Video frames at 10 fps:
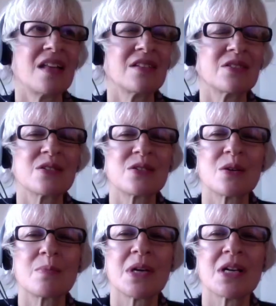learned
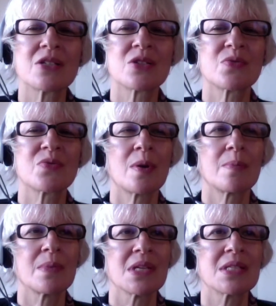so much
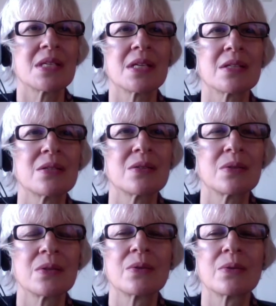from listening to
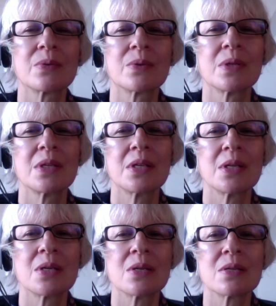you through the
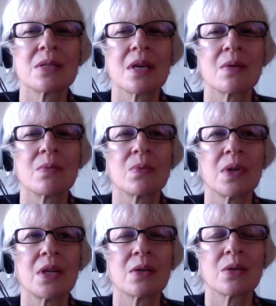years and
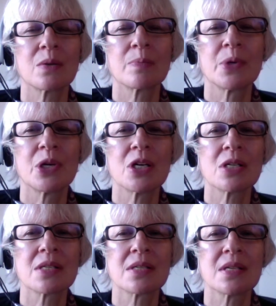reading your
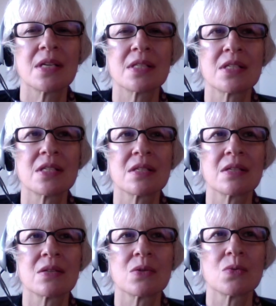books. It's
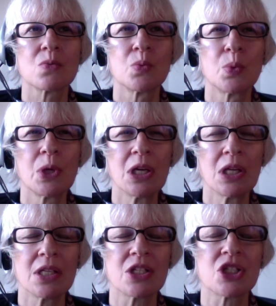
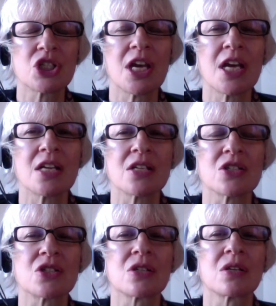really
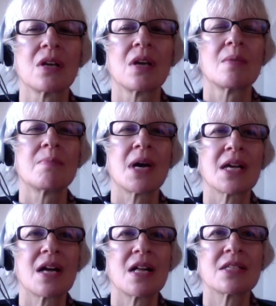changed my
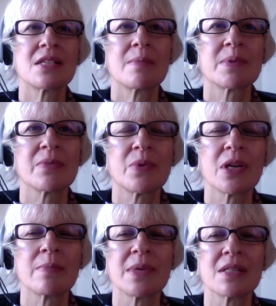concept of what
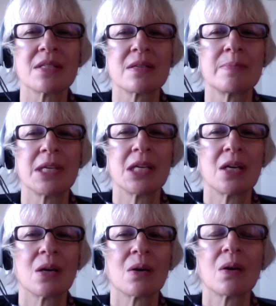it means to be
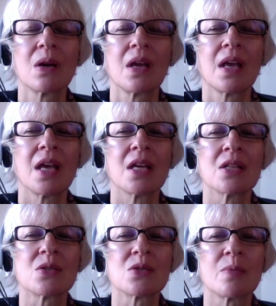here in
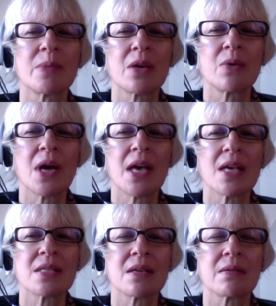so many
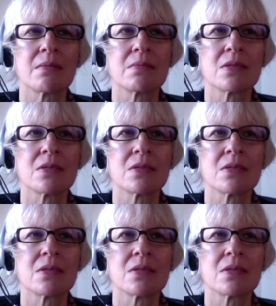ways, and